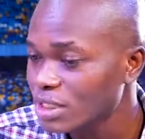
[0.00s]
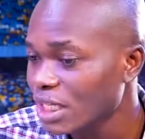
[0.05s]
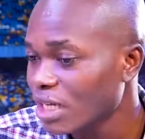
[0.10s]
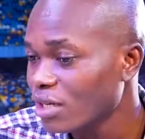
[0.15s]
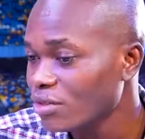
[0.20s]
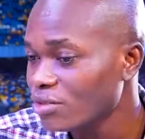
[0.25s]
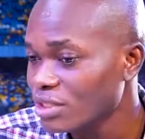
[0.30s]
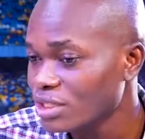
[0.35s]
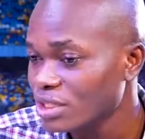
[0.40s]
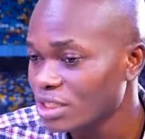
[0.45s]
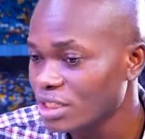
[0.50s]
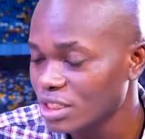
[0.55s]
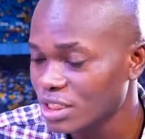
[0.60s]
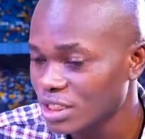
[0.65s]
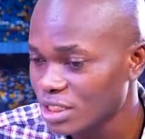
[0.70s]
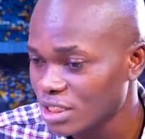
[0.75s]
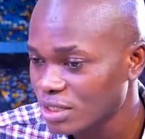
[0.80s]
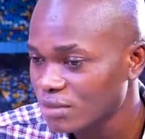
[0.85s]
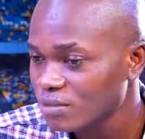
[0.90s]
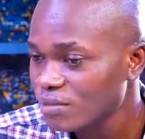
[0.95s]
out
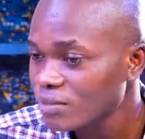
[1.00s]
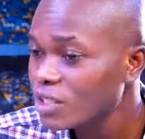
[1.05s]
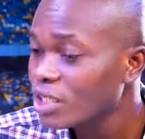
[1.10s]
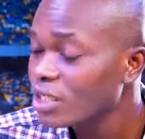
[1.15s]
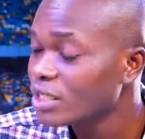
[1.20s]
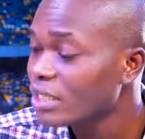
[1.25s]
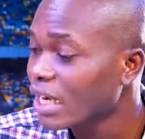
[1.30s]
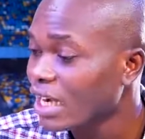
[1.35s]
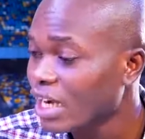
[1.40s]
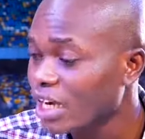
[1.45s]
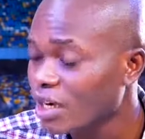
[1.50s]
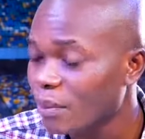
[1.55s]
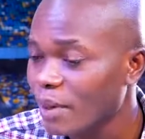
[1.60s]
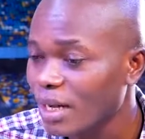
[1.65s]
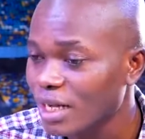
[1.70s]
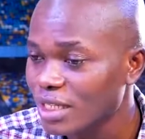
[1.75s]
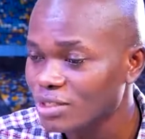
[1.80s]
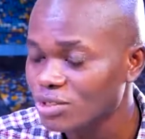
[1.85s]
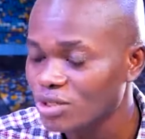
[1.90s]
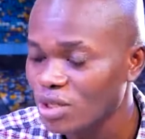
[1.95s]
these dark
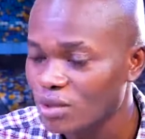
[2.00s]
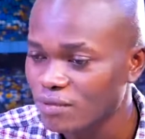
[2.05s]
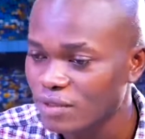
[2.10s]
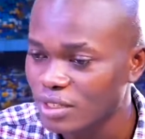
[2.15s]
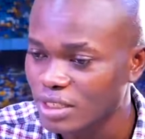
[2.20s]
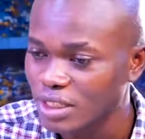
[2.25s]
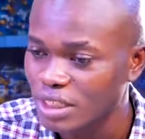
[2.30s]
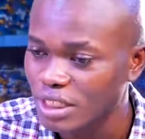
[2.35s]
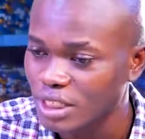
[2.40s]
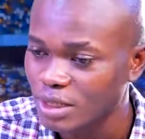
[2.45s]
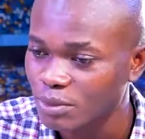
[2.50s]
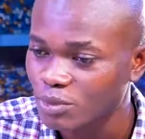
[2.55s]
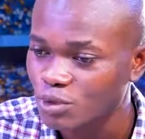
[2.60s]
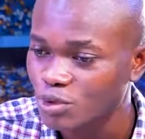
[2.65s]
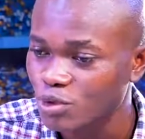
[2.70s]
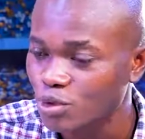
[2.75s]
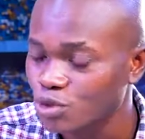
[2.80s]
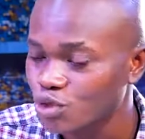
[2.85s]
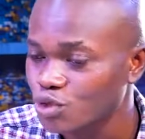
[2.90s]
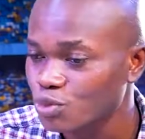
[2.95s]
parts of the game,
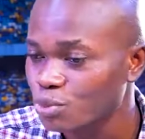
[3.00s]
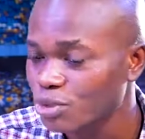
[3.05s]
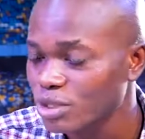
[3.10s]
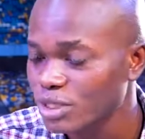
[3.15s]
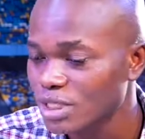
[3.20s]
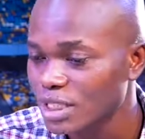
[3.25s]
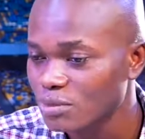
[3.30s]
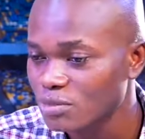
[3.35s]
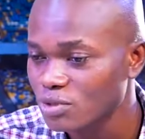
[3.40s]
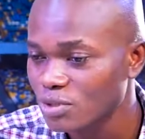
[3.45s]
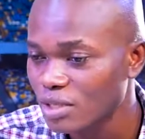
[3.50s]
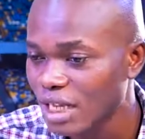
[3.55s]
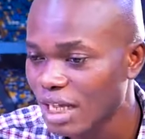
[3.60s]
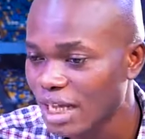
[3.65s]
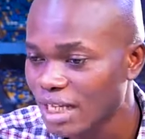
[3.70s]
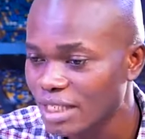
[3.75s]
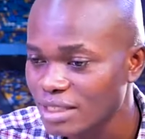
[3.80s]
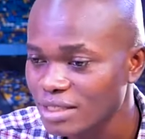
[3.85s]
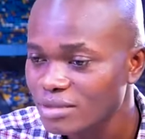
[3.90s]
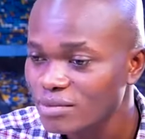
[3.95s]
to bring them to
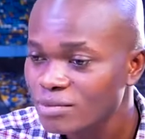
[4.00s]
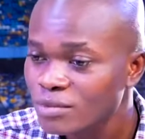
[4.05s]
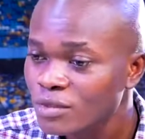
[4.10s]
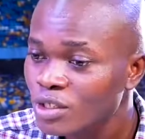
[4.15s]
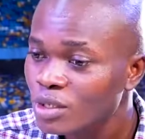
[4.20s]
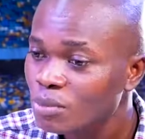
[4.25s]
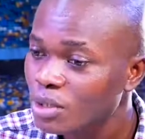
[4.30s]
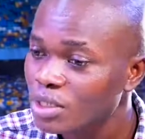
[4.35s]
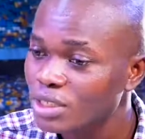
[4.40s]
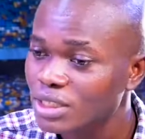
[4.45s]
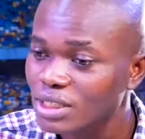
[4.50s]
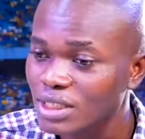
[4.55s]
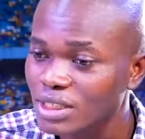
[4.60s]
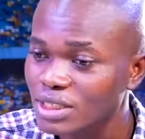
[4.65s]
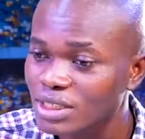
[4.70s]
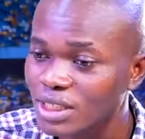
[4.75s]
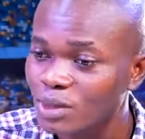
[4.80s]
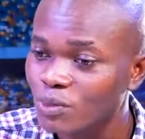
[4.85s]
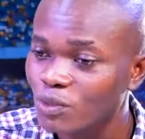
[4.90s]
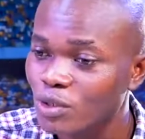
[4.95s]
light, but in the
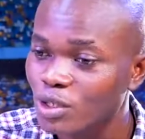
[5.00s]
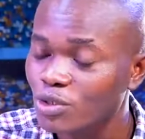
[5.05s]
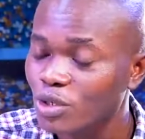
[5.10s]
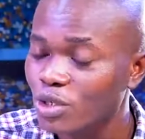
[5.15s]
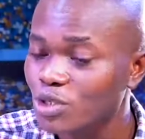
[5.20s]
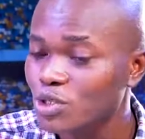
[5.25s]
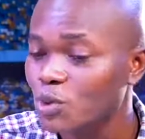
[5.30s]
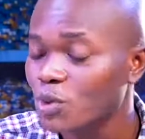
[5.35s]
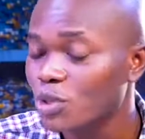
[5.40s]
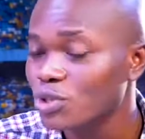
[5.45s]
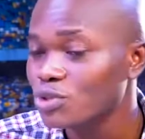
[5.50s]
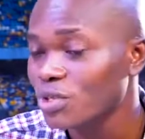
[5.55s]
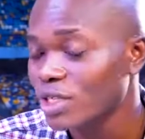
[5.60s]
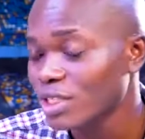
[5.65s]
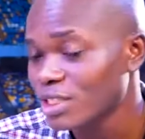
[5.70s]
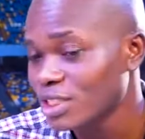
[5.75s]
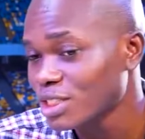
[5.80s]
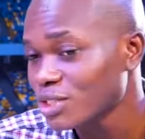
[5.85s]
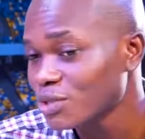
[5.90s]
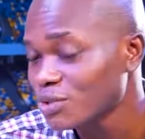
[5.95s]
same way you also want to
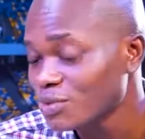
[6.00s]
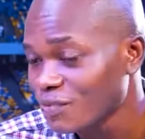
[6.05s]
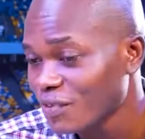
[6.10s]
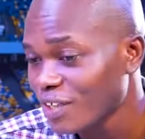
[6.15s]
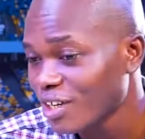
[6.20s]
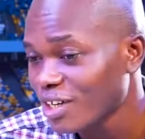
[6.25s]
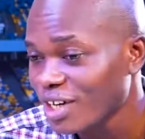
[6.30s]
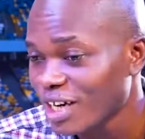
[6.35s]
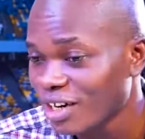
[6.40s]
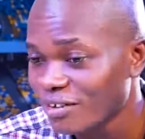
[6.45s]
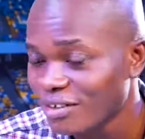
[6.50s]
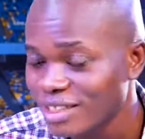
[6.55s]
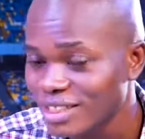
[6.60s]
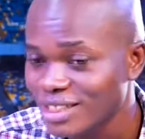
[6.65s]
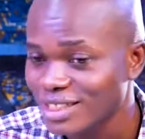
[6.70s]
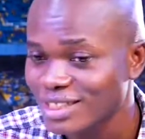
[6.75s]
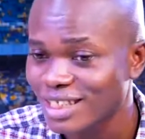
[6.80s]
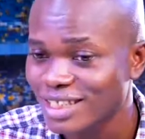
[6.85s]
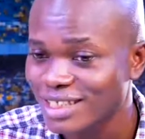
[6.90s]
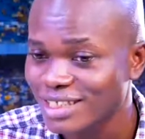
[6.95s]
excuse VAR in
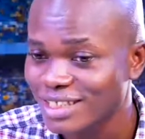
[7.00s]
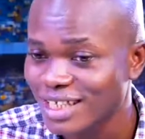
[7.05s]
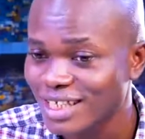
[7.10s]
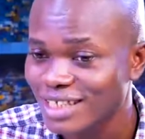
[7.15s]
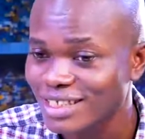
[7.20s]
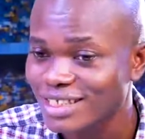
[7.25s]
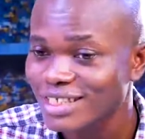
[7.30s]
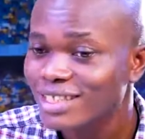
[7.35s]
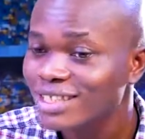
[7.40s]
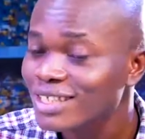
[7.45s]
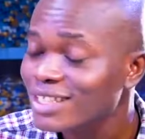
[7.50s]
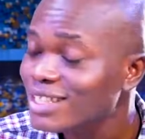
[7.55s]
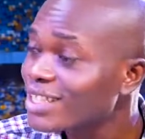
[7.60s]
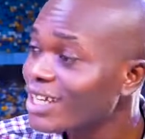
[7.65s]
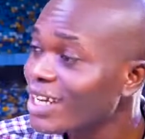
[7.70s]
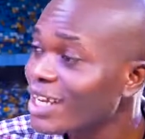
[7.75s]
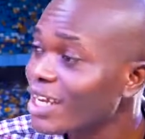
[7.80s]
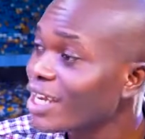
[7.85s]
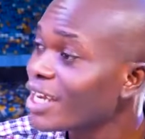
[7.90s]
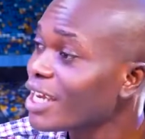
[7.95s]
the sense that
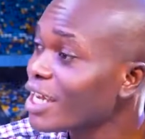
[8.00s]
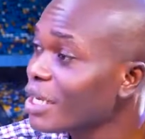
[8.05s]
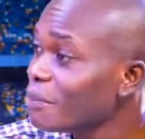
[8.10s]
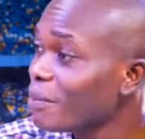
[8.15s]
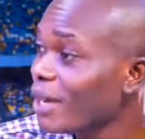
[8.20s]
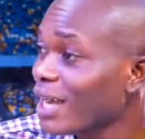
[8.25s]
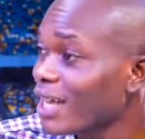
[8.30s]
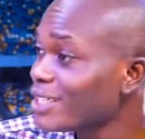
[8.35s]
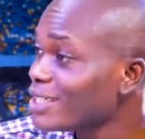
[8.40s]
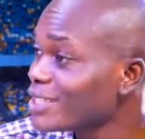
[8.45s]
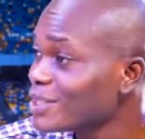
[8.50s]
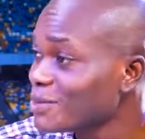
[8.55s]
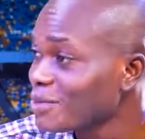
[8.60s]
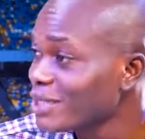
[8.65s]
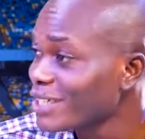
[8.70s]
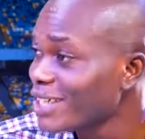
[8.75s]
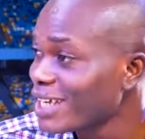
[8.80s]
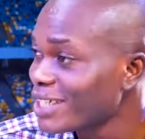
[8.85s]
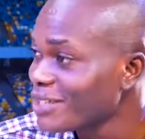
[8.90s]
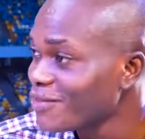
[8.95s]
a man is
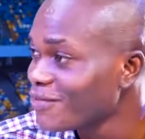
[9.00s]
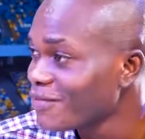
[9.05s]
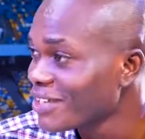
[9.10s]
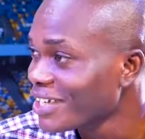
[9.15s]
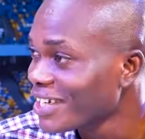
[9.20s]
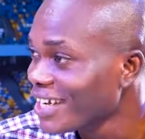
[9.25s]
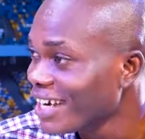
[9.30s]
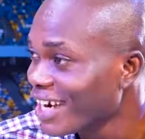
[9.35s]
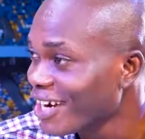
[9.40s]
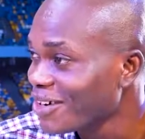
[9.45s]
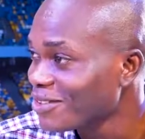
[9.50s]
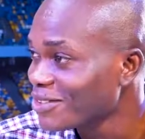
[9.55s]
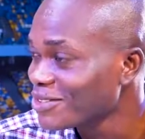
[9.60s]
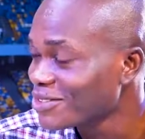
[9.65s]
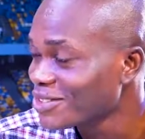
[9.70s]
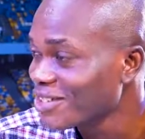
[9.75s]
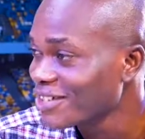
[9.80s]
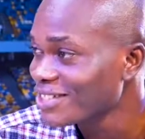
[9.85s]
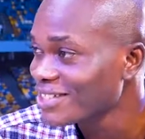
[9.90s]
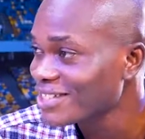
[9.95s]
behind VAR.
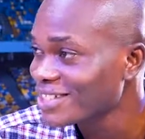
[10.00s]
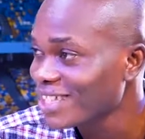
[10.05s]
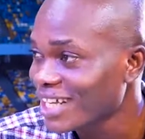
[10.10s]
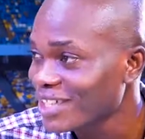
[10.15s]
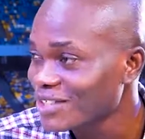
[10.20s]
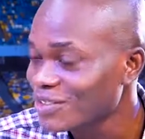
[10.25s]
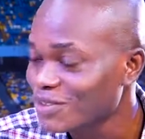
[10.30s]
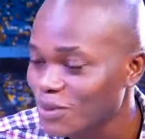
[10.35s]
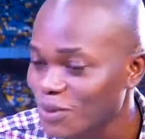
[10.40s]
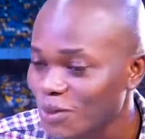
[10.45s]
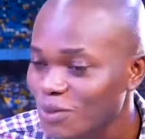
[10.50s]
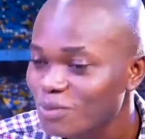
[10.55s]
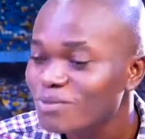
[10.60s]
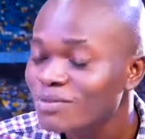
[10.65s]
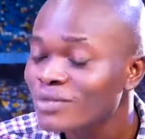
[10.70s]
Do you understand? So